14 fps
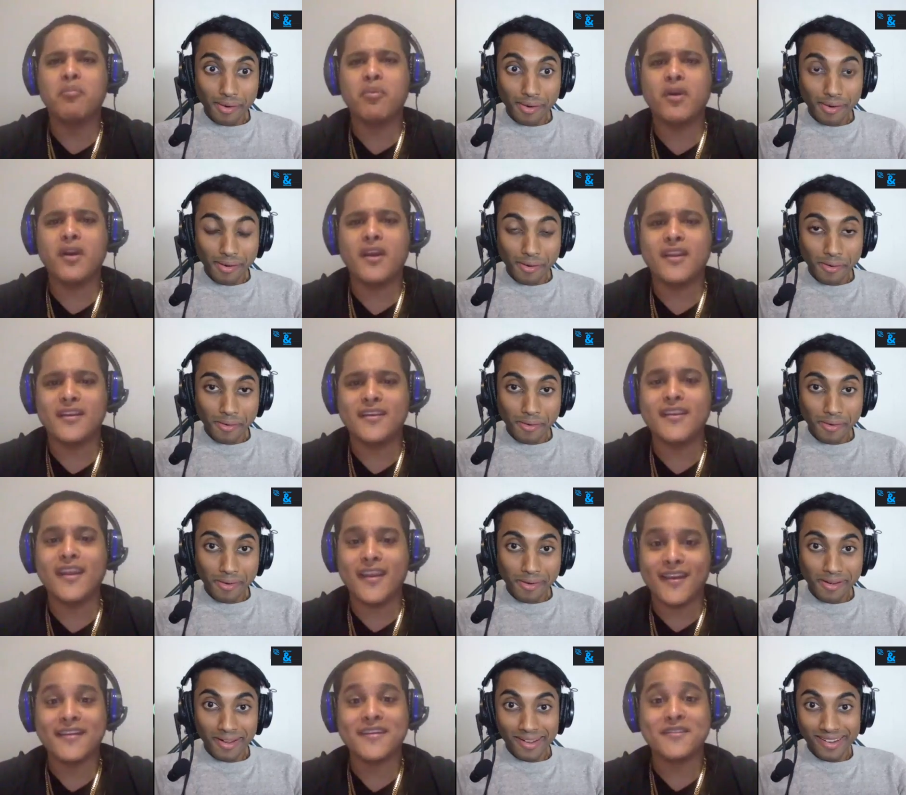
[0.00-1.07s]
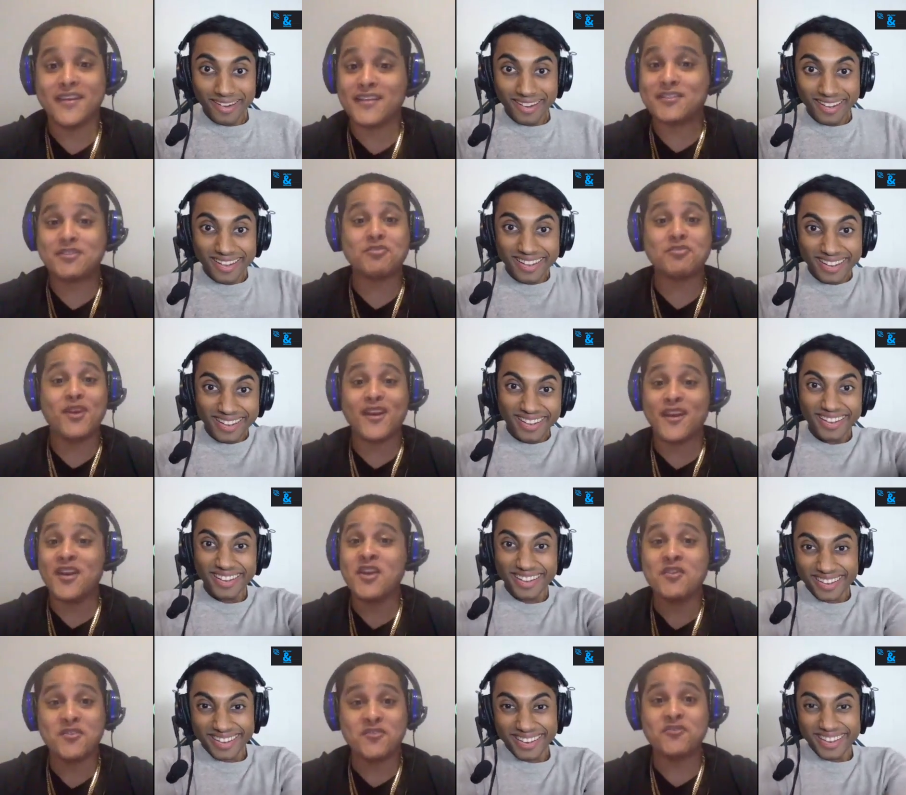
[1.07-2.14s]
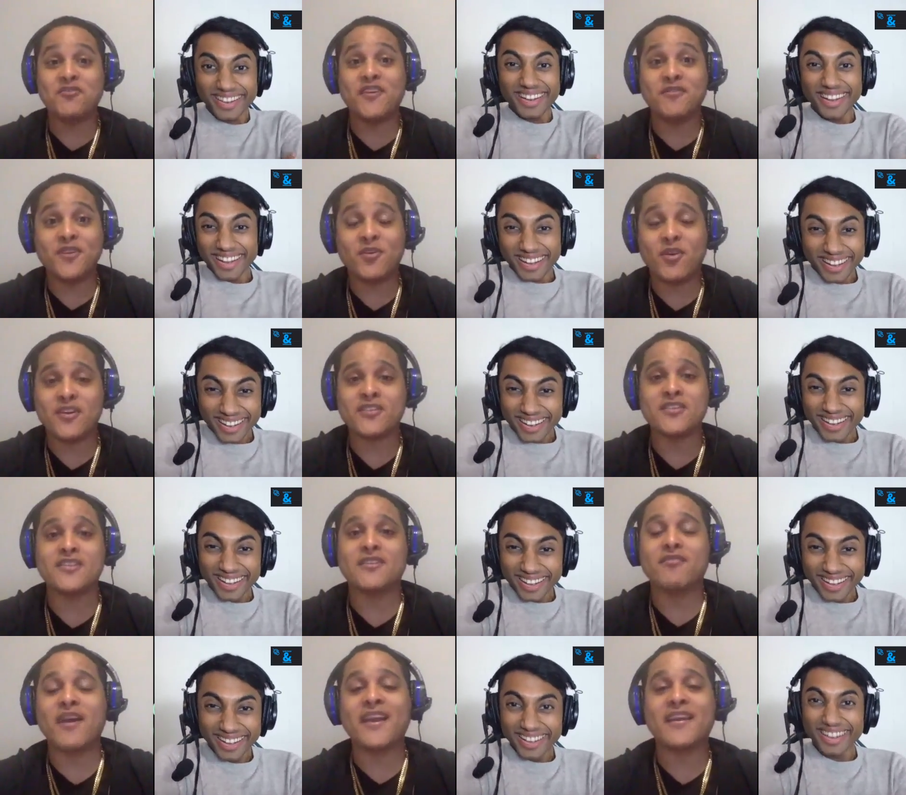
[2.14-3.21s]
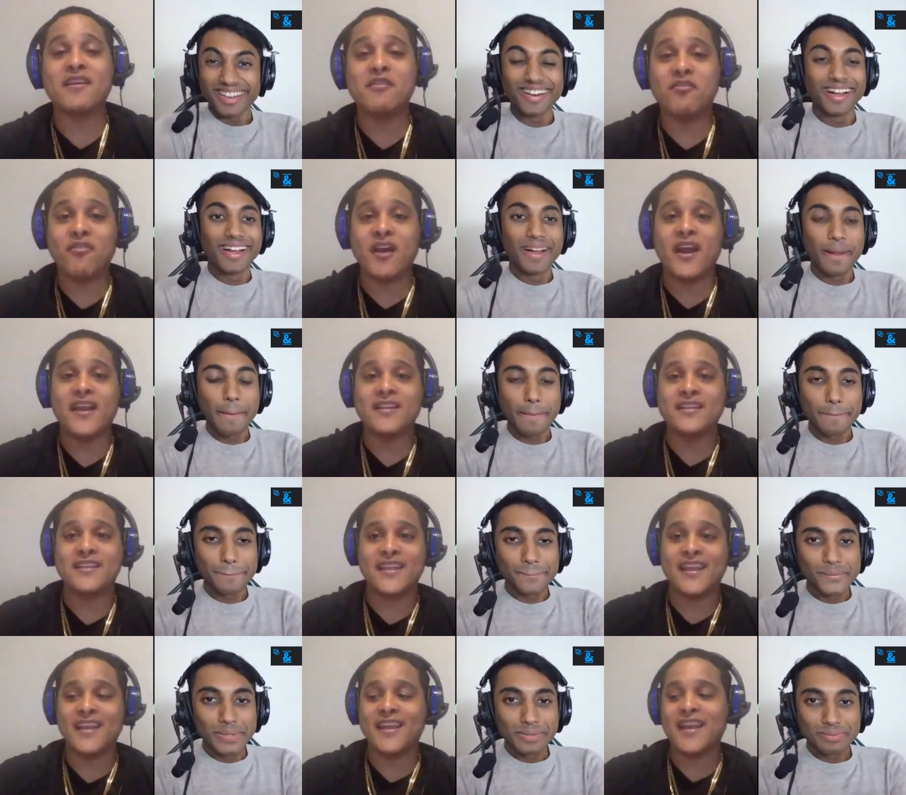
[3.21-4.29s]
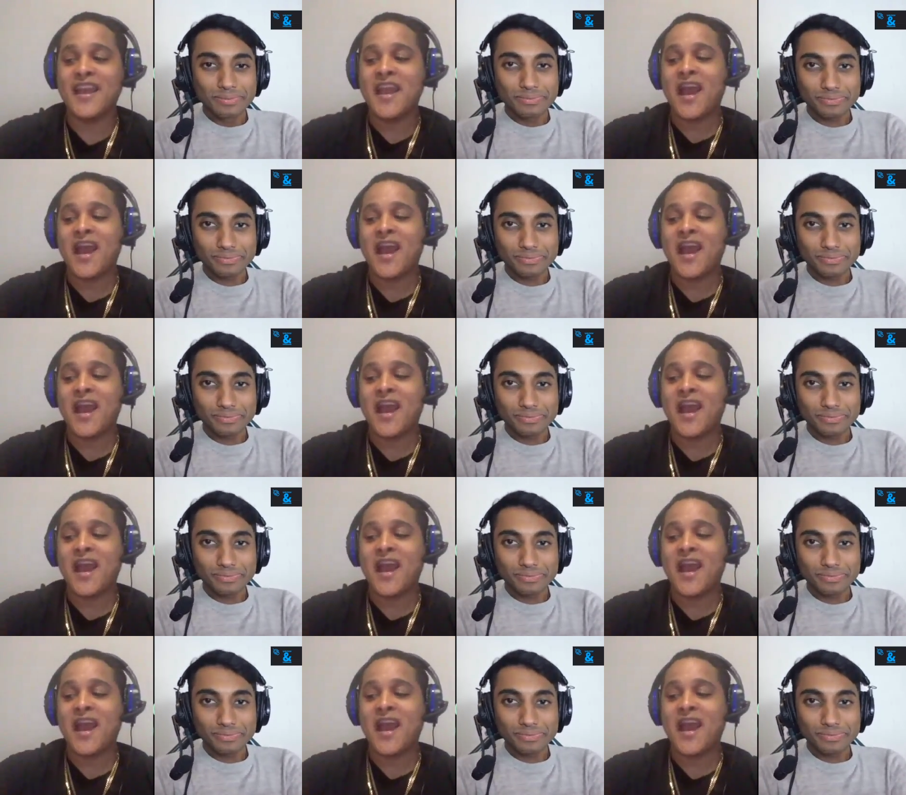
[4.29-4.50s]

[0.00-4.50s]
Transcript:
Speaker 1: But yeah, I swear, those 50 questions, if I can find the thing,